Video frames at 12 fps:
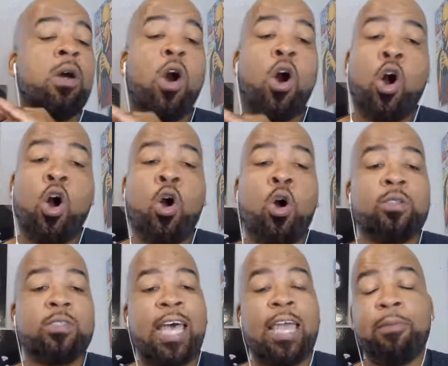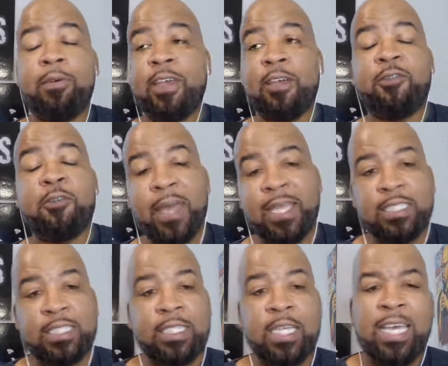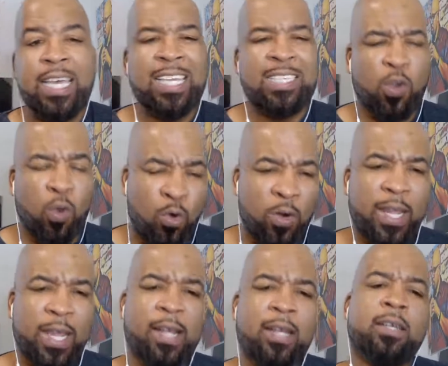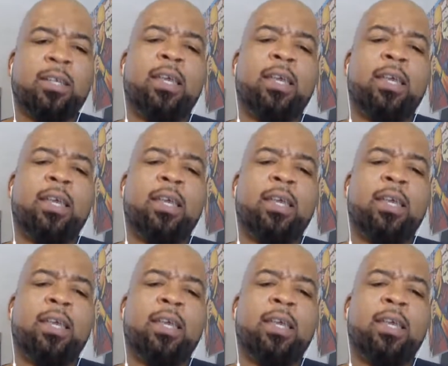all type of information is on there.